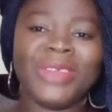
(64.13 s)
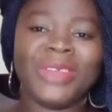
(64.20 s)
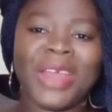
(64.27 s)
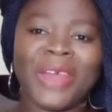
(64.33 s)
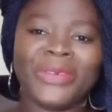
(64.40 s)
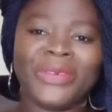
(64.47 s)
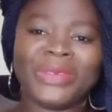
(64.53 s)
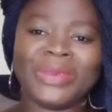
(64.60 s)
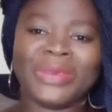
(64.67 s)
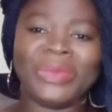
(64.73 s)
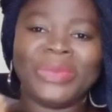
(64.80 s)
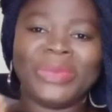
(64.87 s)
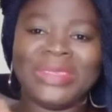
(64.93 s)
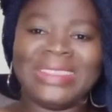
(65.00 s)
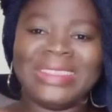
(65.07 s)
have to
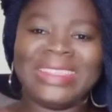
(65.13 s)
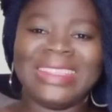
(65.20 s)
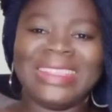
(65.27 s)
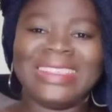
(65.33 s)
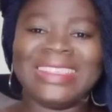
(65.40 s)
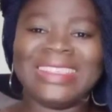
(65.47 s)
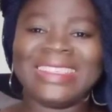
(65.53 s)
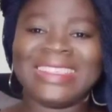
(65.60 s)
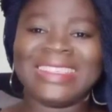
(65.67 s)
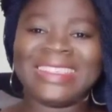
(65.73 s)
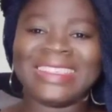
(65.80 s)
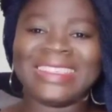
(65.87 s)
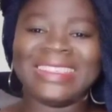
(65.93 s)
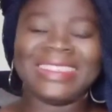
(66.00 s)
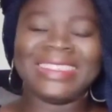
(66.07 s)
put the
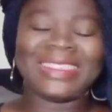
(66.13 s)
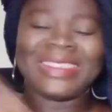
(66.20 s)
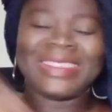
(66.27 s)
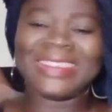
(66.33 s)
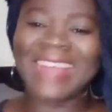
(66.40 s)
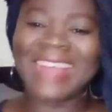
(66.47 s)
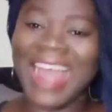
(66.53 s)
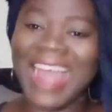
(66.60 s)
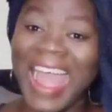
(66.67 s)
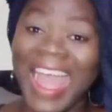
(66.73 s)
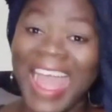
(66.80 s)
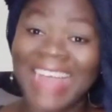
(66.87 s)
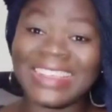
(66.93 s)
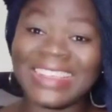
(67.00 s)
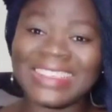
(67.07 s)
decision to
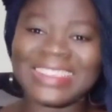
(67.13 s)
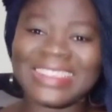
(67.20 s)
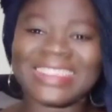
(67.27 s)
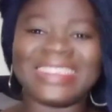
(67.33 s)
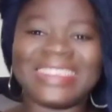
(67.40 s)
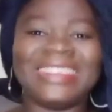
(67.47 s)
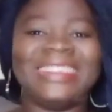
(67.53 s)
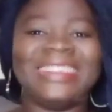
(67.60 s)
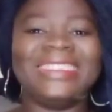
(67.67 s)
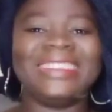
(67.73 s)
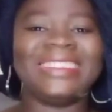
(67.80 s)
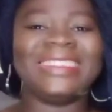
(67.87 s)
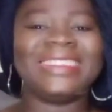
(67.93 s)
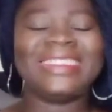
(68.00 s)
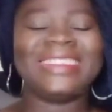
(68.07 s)
action.
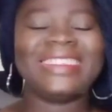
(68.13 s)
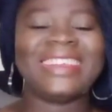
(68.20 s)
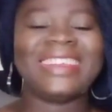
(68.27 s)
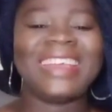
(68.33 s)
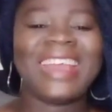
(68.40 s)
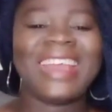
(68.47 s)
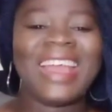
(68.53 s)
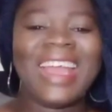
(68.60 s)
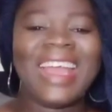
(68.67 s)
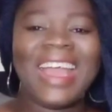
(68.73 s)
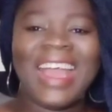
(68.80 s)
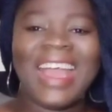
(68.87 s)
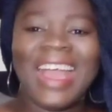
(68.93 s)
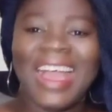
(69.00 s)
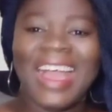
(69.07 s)

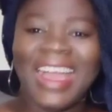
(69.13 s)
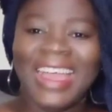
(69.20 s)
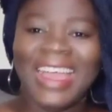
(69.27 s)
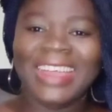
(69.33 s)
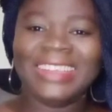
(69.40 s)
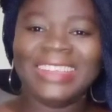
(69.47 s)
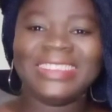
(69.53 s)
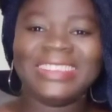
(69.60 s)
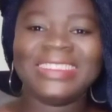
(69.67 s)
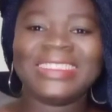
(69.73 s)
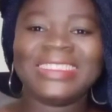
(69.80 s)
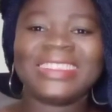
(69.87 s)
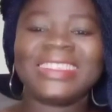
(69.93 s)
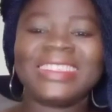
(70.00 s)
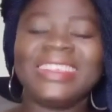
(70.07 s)
And
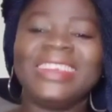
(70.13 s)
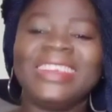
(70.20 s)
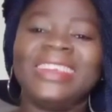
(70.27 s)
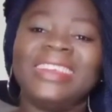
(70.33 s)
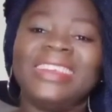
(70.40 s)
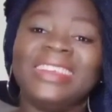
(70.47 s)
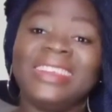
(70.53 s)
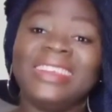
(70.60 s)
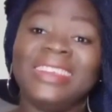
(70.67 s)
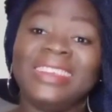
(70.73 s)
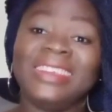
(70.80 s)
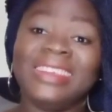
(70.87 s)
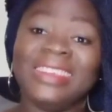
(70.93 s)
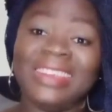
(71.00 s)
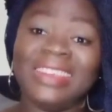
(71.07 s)

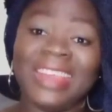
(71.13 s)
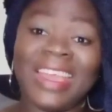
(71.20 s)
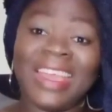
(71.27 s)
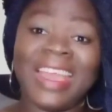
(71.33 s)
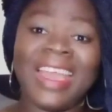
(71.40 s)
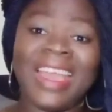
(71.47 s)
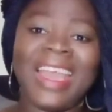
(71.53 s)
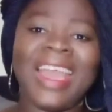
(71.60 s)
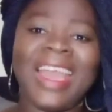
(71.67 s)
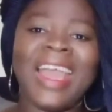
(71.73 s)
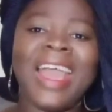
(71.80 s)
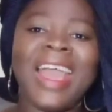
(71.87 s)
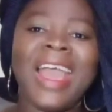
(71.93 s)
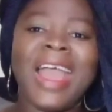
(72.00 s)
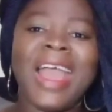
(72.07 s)
here
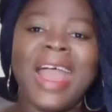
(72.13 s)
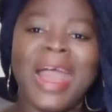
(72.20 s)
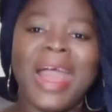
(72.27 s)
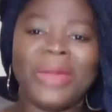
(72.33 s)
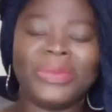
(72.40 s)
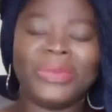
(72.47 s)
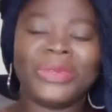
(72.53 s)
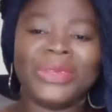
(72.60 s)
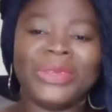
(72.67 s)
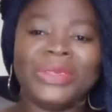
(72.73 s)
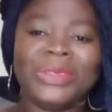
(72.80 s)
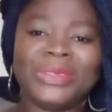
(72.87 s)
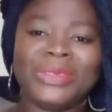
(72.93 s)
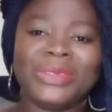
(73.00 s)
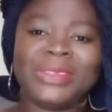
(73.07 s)
I'm
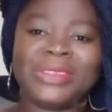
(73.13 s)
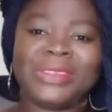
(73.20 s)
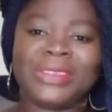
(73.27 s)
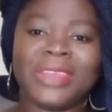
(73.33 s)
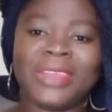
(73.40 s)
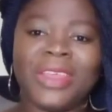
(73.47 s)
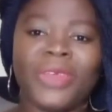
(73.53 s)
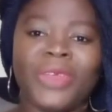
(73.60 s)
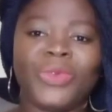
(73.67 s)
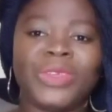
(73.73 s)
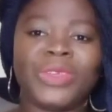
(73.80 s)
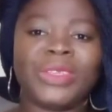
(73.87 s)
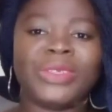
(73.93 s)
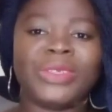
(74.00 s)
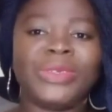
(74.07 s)
going to share
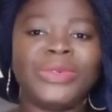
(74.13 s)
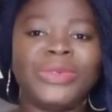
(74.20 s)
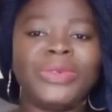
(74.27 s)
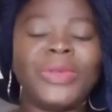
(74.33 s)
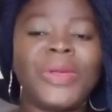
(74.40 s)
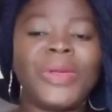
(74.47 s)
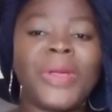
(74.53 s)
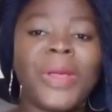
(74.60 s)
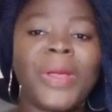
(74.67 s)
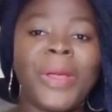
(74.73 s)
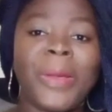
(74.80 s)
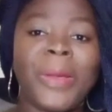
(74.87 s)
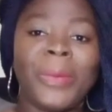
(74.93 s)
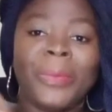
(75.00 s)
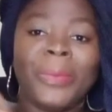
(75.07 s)
with you
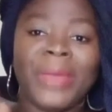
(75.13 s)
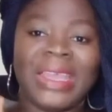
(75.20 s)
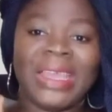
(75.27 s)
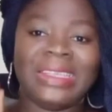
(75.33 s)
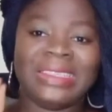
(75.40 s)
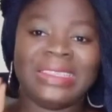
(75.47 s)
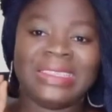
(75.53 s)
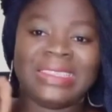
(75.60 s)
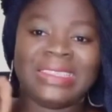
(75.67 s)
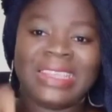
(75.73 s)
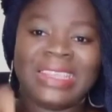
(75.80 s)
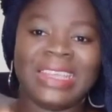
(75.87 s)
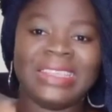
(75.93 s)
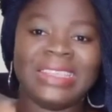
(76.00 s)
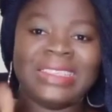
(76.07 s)
my
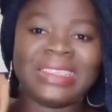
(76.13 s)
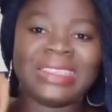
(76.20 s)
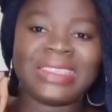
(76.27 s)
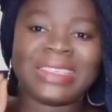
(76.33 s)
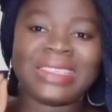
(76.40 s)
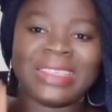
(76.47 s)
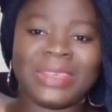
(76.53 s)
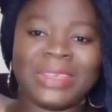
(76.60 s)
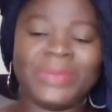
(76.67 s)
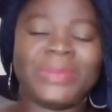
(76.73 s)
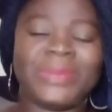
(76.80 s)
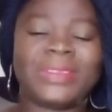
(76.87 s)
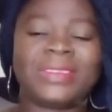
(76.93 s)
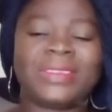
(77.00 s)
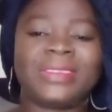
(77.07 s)
10
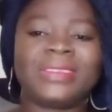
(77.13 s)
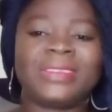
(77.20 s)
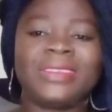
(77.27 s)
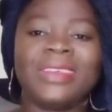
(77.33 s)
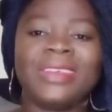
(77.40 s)
tips